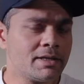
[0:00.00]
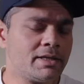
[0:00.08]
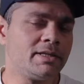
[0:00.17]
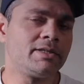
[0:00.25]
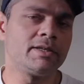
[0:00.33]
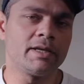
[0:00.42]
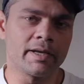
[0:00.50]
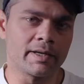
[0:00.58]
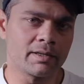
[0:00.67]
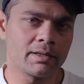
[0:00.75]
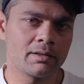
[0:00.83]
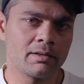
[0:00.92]

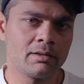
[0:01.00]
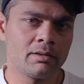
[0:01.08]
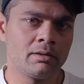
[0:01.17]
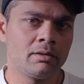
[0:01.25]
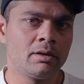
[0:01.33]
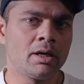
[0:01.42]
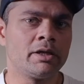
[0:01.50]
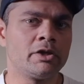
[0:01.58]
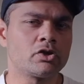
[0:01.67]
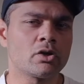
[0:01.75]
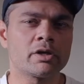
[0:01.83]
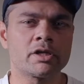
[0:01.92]
DCA. In the
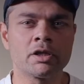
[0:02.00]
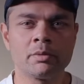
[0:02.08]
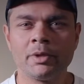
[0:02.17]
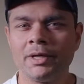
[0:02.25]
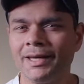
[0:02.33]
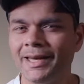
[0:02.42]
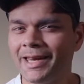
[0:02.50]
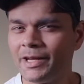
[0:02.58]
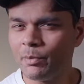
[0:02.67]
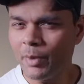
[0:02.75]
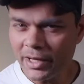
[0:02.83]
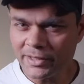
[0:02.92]
short term,
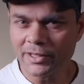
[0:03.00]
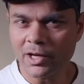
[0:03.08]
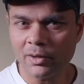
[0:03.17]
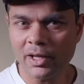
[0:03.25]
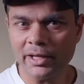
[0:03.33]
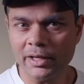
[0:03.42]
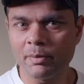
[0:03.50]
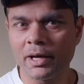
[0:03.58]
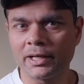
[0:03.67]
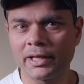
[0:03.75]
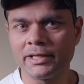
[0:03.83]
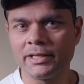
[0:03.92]
it may sound like a
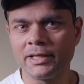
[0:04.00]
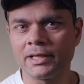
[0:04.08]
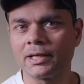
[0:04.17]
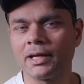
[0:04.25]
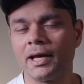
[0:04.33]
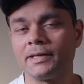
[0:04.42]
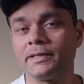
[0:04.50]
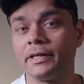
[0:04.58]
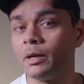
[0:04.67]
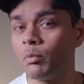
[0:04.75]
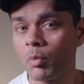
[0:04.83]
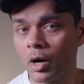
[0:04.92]
bad idea as
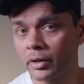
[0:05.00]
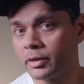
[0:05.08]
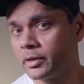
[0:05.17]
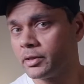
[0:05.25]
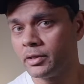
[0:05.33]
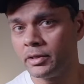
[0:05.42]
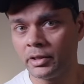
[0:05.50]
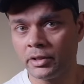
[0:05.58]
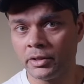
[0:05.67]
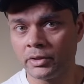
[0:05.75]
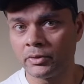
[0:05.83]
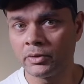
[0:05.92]
the market
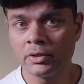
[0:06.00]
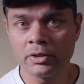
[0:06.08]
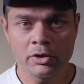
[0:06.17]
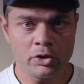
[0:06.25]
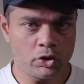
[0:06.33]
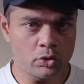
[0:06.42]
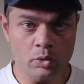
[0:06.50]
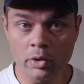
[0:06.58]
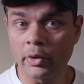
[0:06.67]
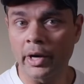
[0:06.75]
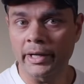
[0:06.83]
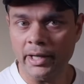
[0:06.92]
continue to
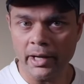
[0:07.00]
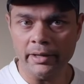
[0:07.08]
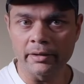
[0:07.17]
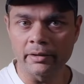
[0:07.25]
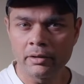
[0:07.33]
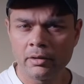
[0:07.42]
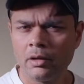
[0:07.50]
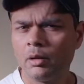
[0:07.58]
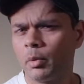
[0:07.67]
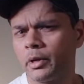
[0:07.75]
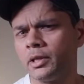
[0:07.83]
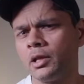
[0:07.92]
grind higher,
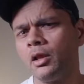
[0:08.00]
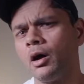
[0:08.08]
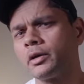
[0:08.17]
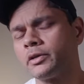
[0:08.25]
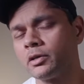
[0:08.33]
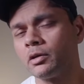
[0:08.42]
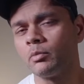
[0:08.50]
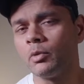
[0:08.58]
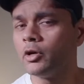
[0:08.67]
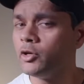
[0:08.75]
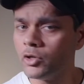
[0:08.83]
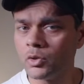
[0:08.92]
but in the long
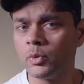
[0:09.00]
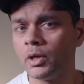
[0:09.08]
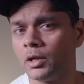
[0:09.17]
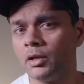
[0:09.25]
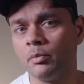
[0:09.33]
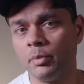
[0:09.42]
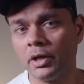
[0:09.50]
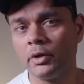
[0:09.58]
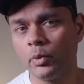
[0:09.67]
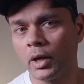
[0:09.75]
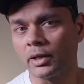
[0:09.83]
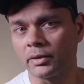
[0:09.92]
term, you will
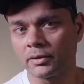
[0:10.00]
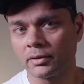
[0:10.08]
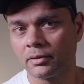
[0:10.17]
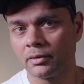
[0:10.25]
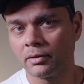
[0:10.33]
build wealth.